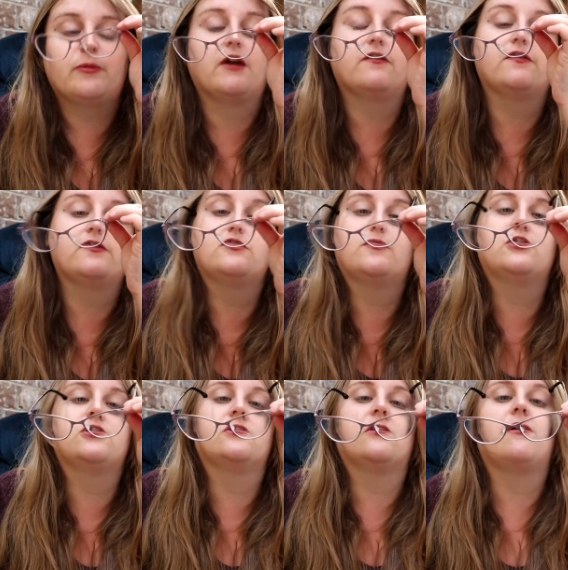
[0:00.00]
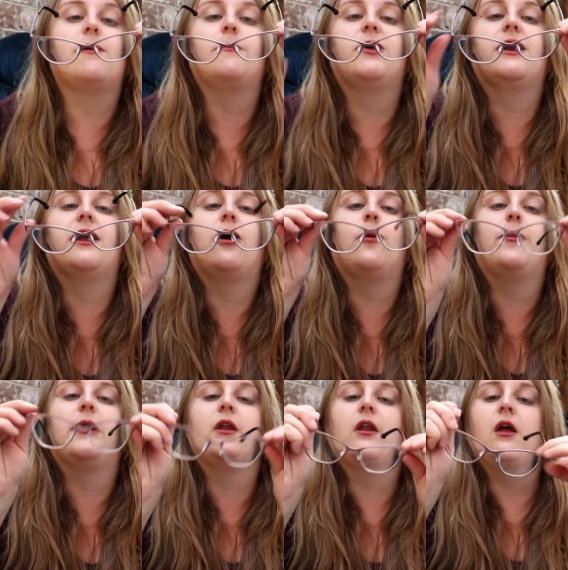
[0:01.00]
They have a few smudges on them right now,
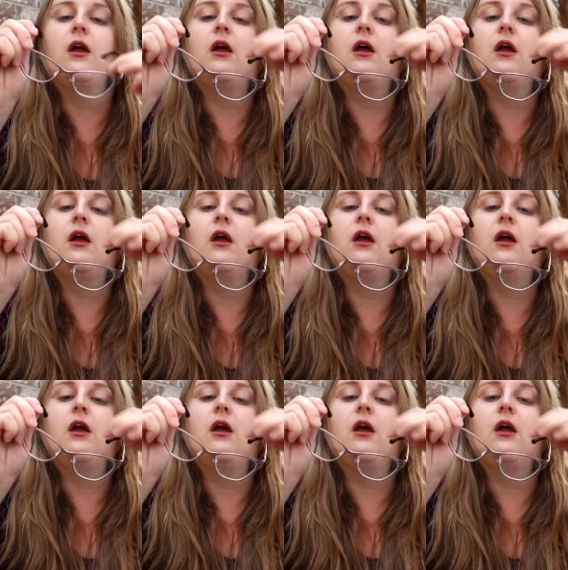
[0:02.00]
but